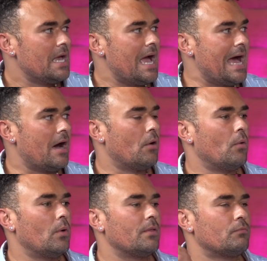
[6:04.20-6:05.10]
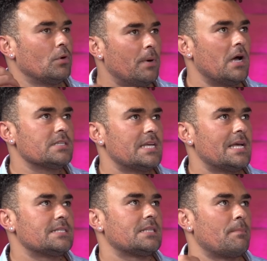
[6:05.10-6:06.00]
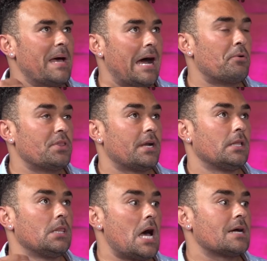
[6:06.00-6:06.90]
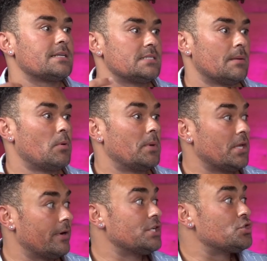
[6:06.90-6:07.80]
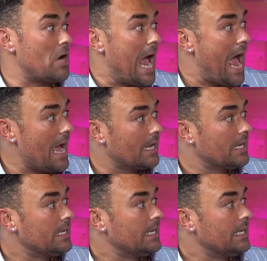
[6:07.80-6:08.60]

How RuPaul says that the power that unlocks in someone when they're in drag